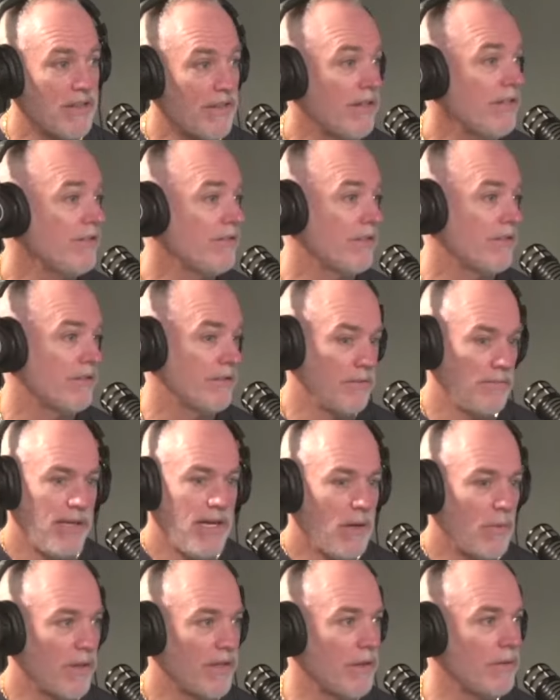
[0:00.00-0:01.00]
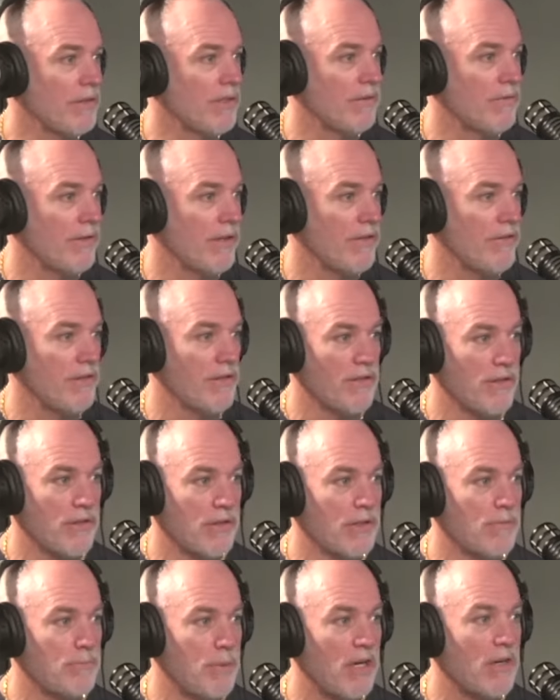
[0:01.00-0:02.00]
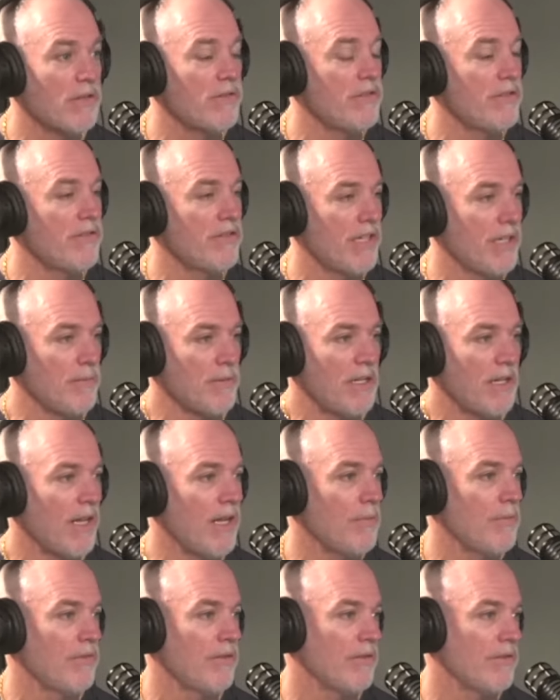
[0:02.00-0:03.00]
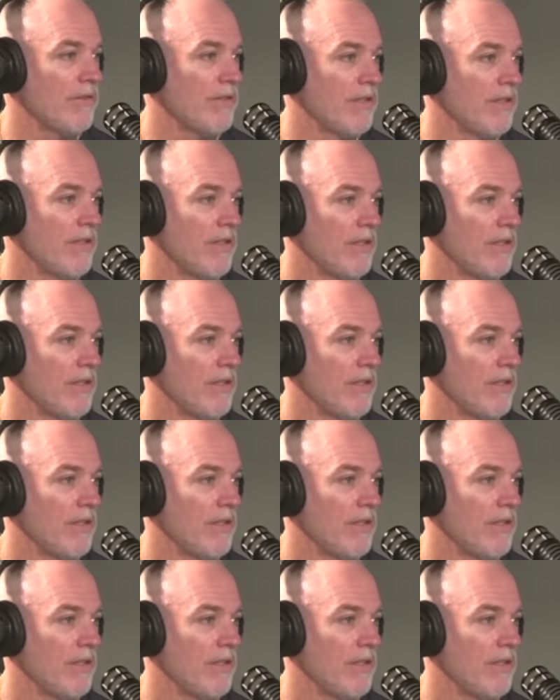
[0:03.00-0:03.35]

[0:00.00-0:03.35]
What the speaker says: this system, without the inflation, your Ponzi scheme collapses.